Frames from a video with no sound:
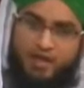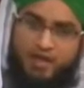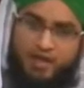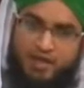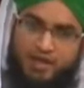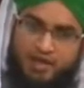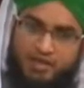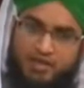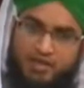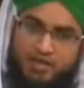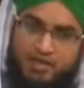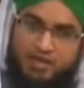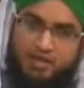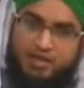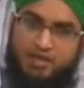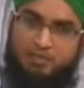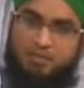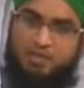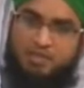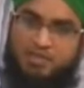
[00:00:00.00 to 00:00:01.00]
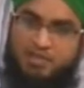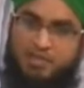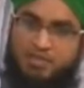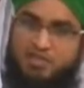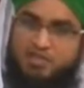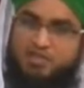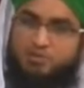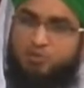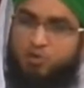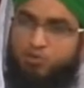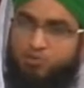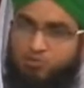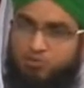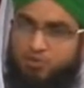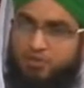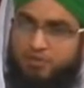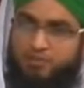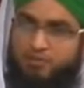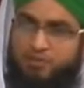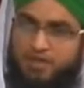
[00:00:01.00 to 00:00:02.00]
and he basically spoke to
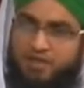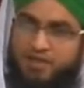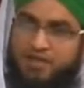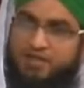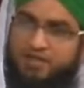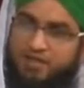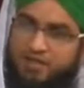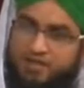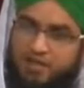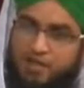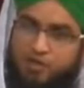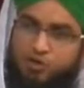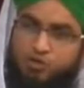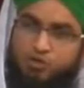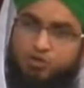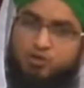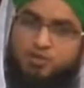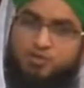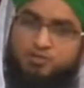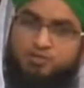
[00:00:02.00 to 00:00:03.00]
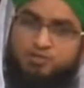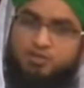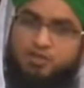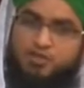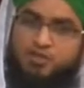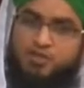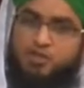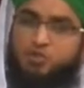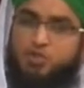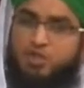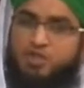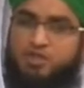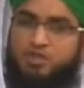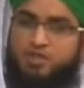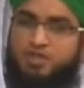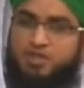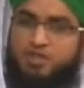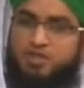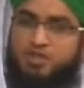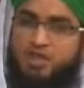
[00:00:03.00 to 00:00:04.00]
them, and he said that, look, the
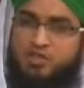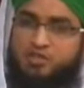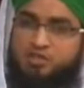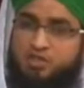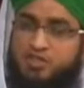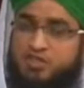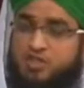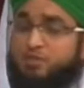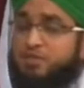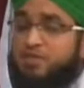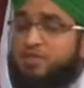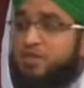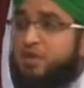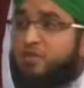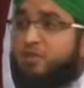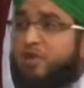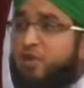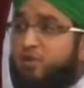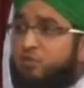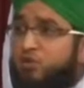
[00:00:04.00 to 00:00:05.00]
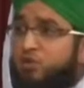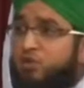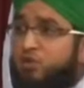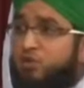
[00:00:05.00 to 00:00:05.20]
situation does not seem the same anymore.